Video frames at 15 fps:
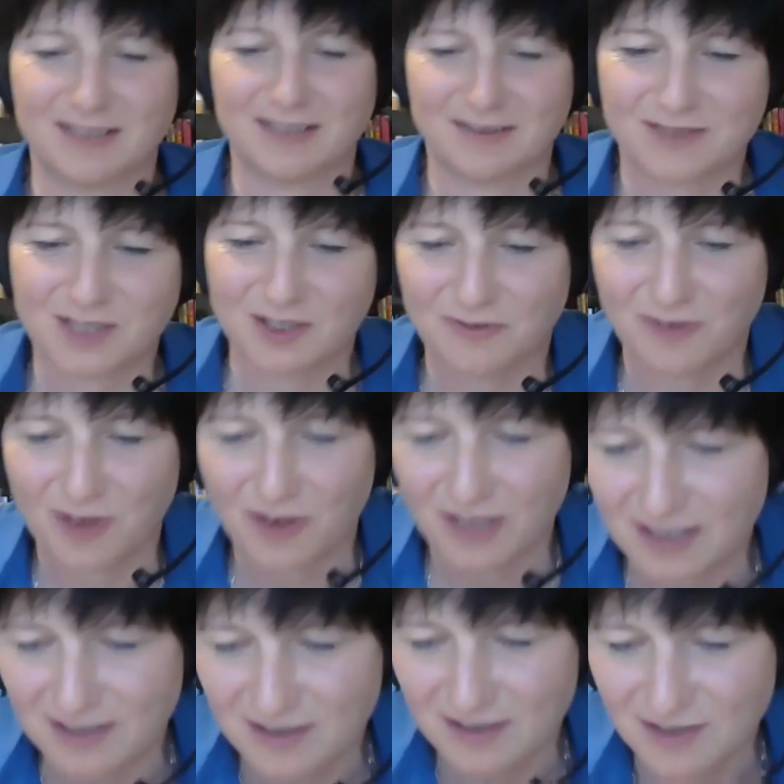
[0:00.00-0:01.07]
sort of
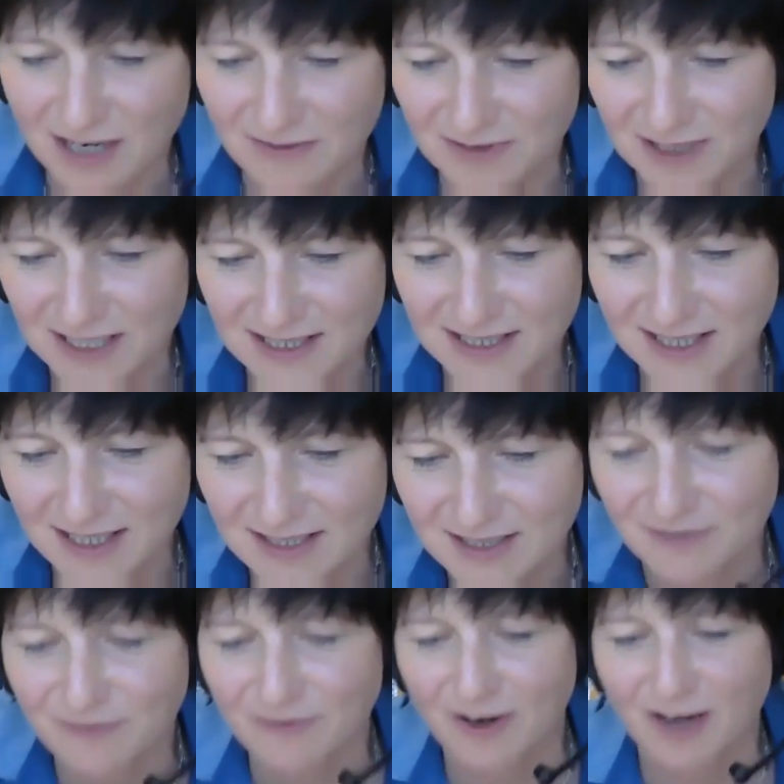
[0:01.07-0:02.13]
lorry driving is
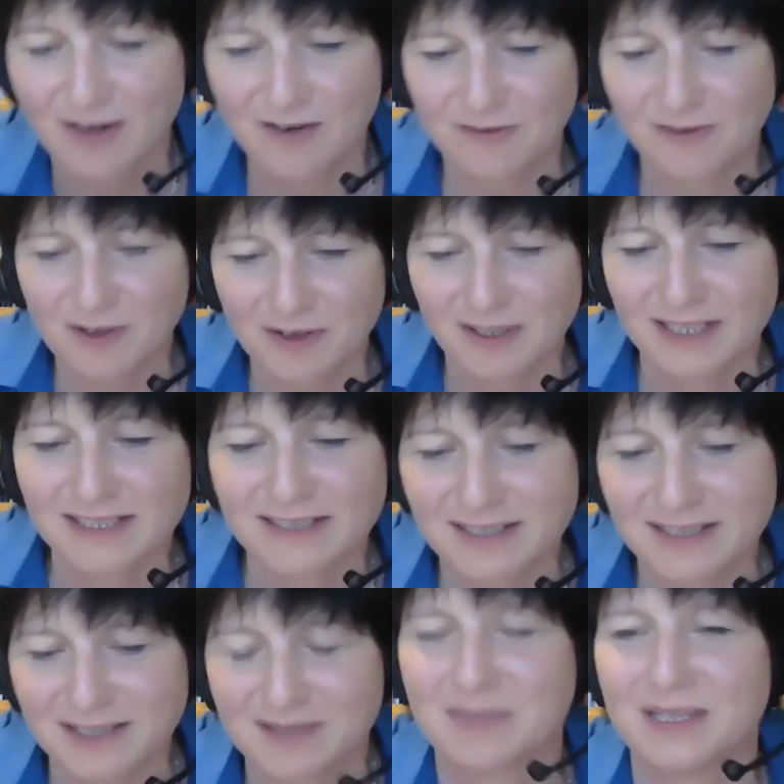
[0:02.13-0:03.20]
the front of it all, isn't it?